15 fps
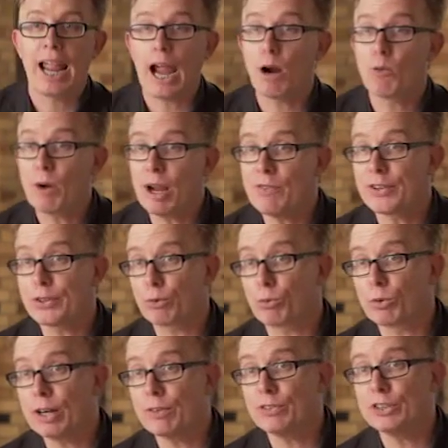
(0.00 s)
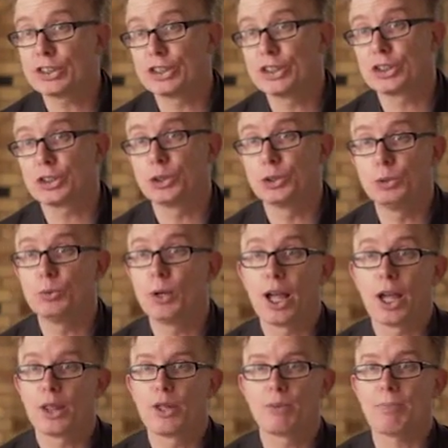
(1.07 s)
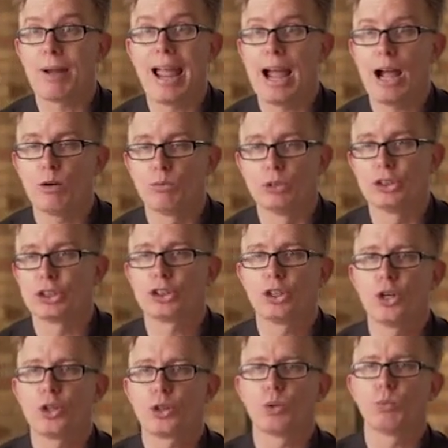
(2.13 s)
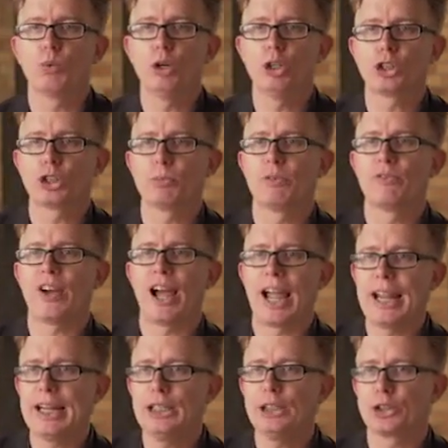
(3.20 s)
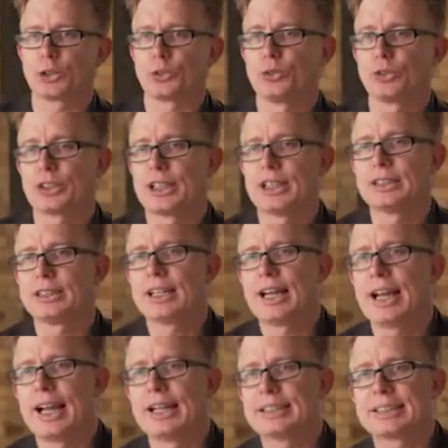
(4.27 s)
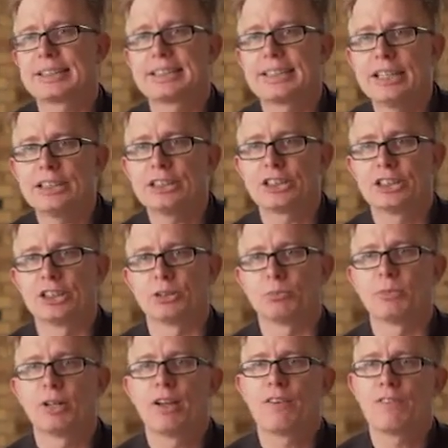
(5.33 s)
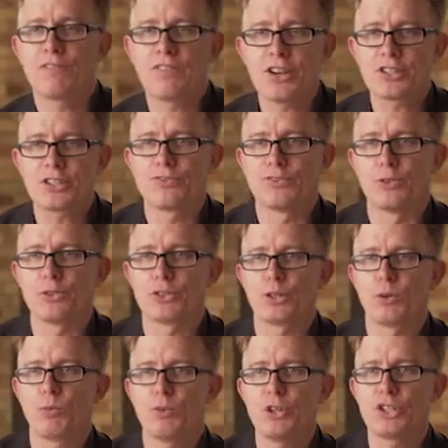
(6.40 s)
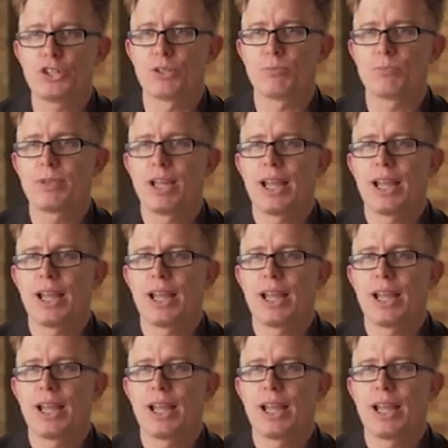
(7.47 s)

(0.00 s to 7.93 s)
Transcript: However, the references to the powers, the worship of angels, and asceticism, festivals, and wisdom,